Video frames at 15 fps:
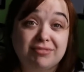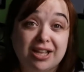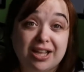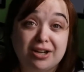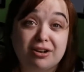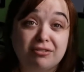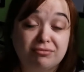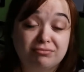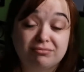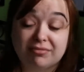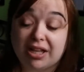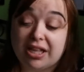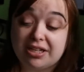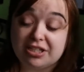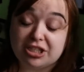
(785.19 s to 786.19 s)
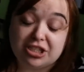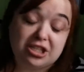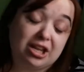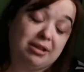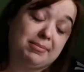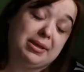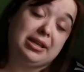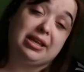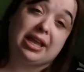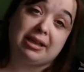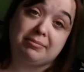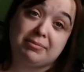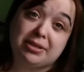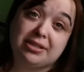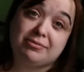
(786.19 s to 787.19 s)
I don't like disturbing
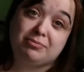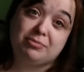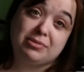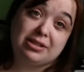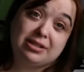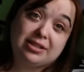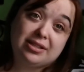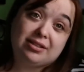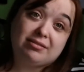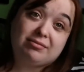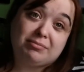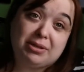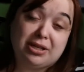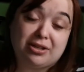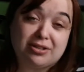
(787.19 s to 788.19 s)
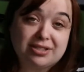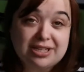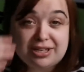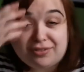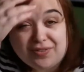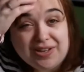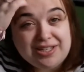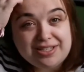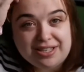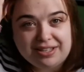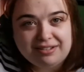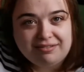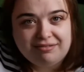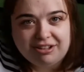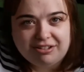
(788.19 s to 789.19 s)
gamers. Because let's face
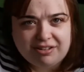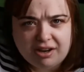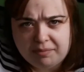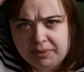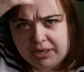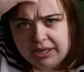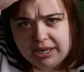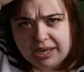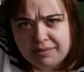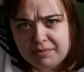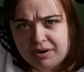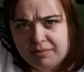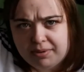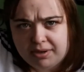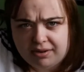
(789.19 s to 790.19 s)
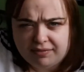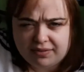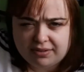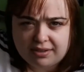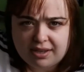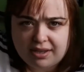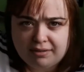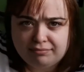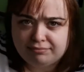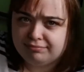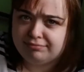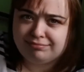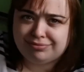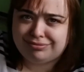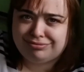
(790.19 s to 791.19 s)
it, disturbing a gamer in the middle of his game,
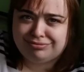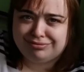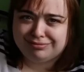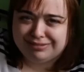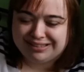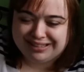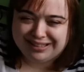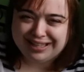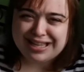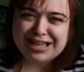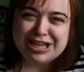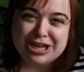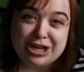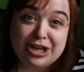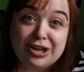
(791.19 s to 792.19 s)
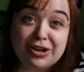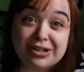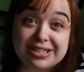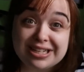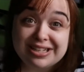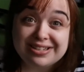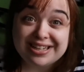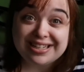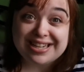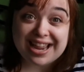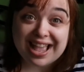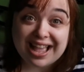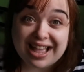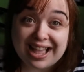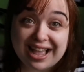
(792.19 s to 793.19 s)
not a good
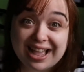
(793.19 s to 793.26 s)
idea.